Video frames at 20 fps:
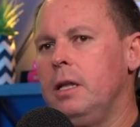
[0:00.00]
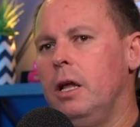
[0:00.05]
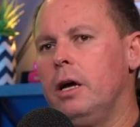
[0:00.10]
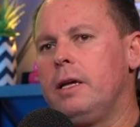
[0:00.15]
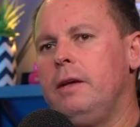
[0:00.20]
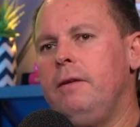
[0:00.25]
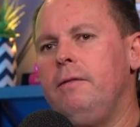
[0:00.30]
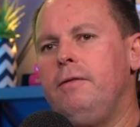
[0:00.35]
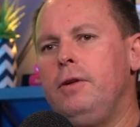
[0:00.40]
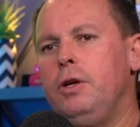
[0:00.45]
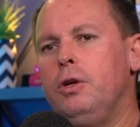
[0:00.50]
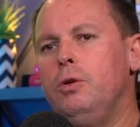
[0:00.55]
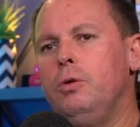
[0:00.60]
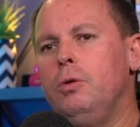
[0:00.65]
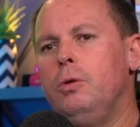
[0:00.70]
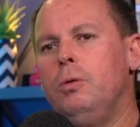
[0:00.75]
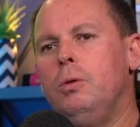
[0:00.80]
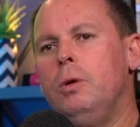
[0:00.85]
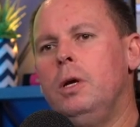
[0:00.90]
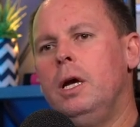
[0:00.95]
Like, if
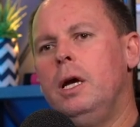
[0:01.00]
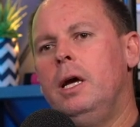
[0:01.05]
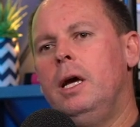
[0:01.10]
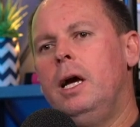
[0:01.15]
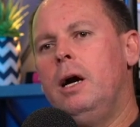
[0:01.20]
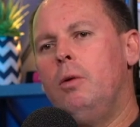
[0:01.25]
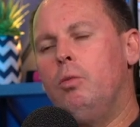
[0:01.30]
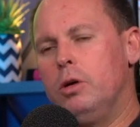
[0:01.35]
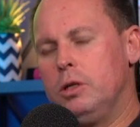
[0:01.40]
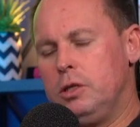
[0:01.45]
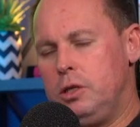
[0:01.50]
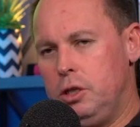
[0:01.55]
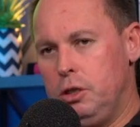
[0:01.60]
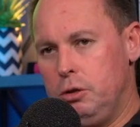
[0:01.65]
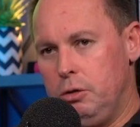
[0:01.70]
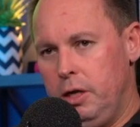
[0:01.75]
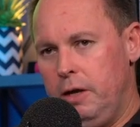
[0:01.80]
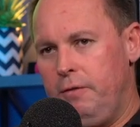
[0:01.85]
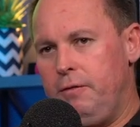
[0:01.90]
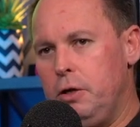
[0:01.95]
you
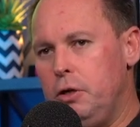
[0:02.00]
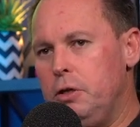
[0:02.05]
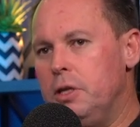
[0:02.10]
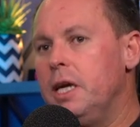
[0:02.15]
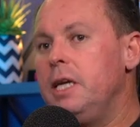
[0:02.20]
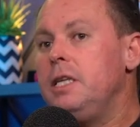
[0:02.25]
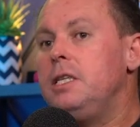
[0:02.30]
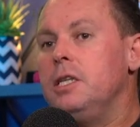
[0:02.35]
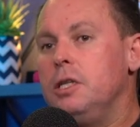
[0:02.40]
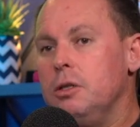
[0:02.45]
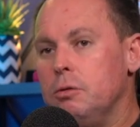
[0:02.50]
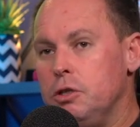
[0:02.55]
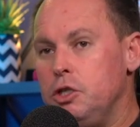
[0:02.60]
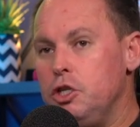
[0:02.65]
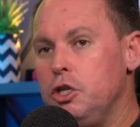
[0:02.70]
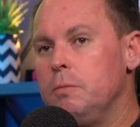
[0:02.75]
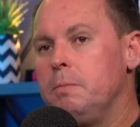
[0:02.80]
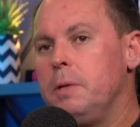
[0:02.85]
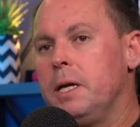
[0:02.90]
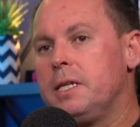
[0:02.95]
need to do a
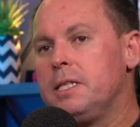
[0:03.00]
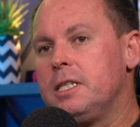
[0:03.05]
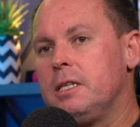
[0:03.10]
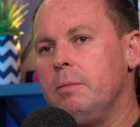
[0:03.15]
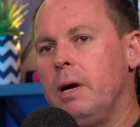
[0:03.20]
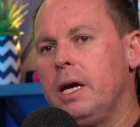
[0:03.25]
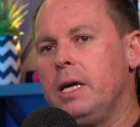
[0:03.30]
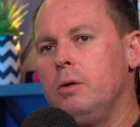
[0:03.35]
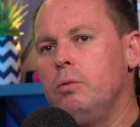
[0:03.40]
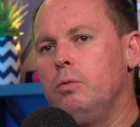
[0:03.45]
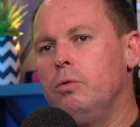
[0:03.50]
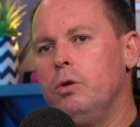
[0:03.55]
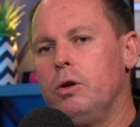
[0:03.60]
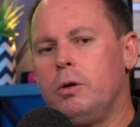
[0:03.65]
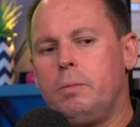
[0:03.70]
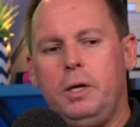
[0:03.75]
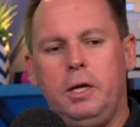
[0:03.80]
duplex to make it work,